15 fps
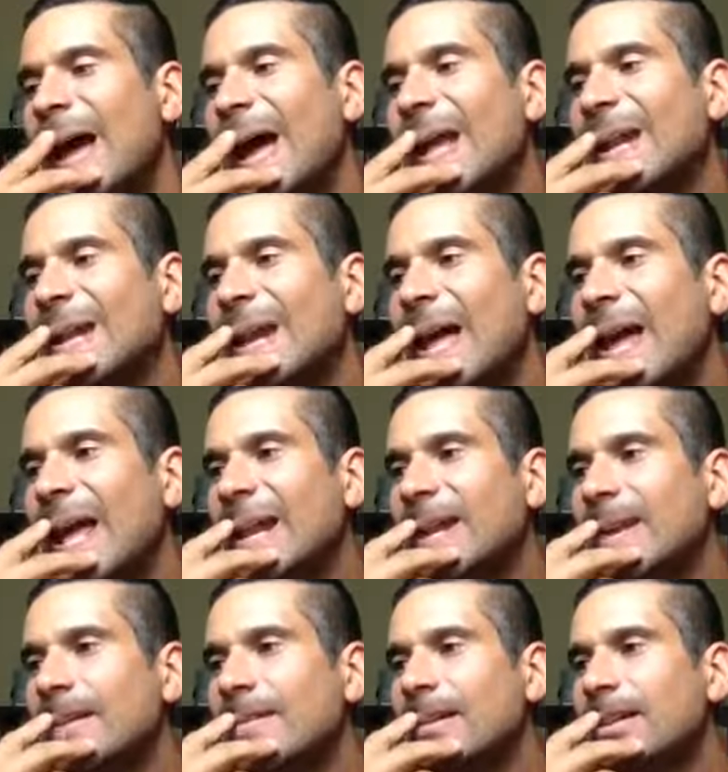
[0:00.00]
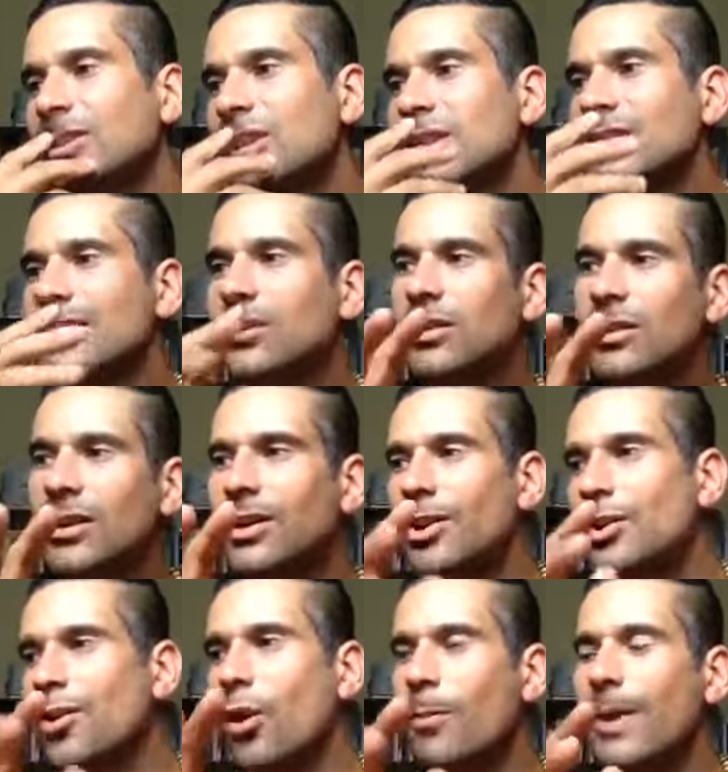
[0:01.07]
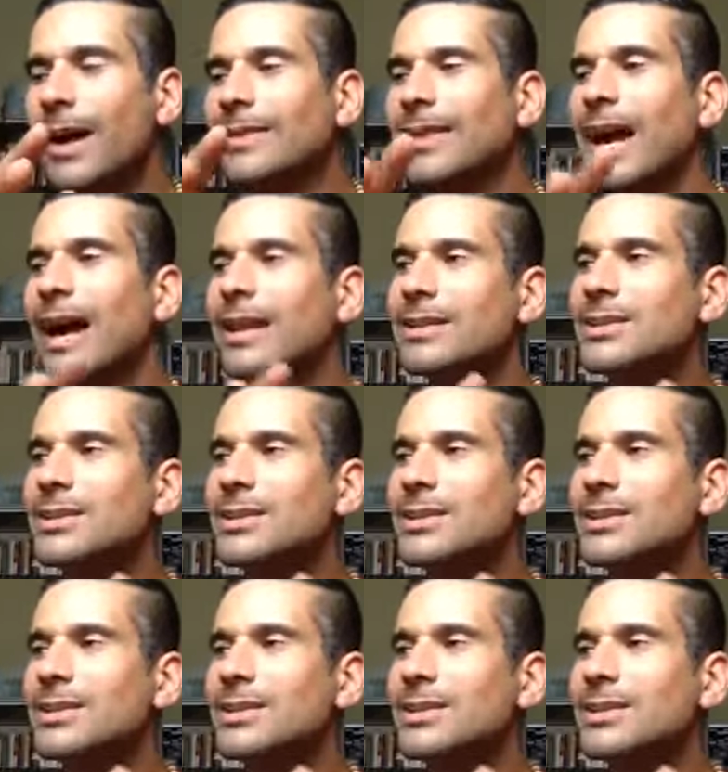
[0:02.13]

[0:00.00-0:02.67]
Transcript: And she said, I don't know about that.